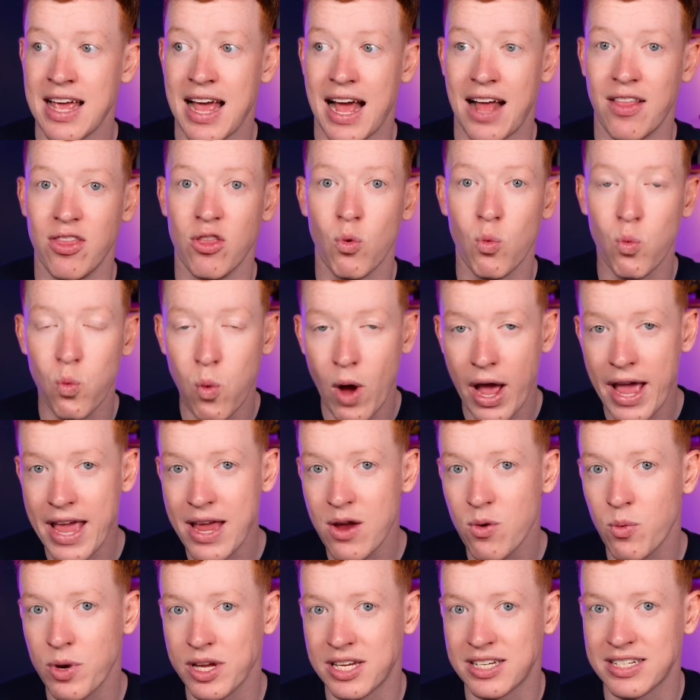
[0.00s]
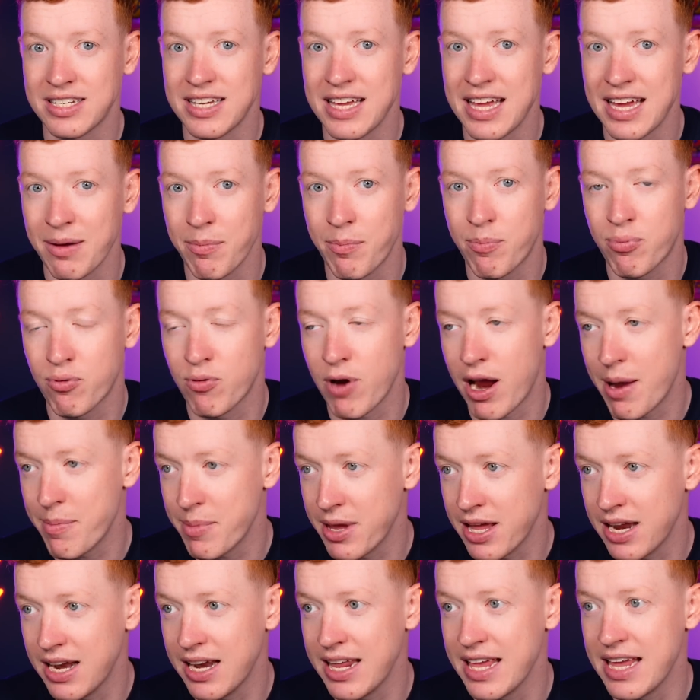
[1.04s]
and the way we're seeing
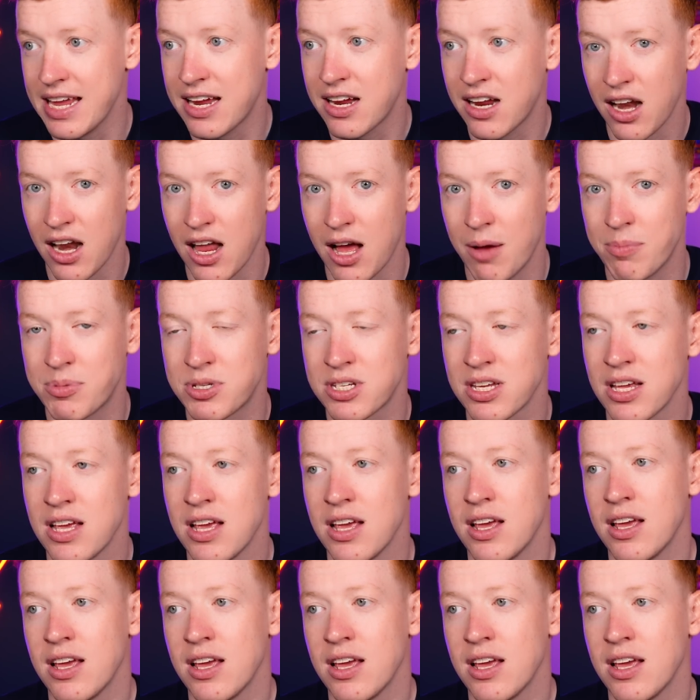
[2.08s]
Premier League clubs